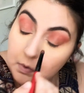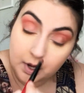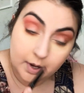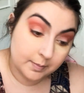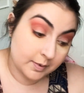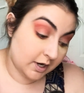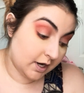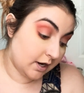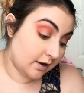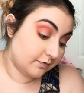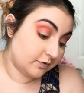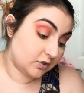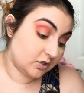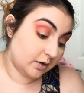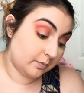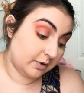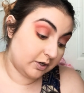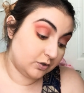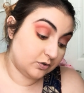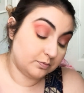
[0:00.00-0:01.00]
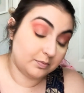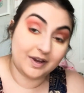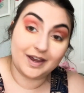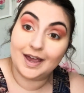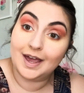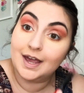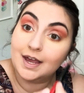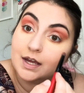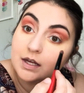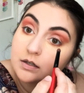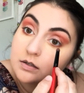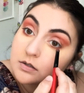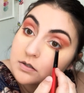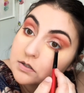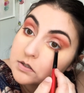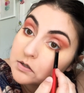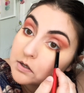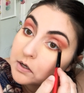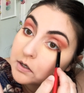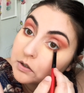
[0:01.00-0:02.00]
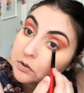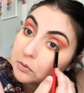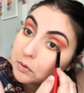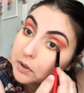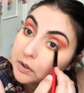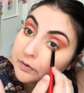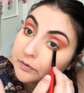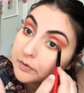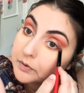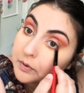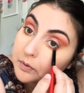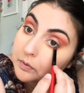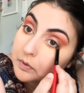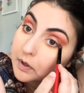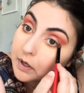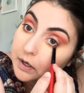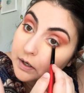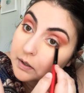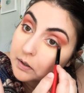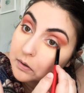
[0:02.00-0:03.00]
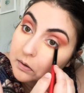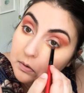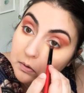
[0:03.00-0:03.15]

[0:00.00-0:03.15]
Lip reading: I mean, half the time I use my hands, and you guys know that.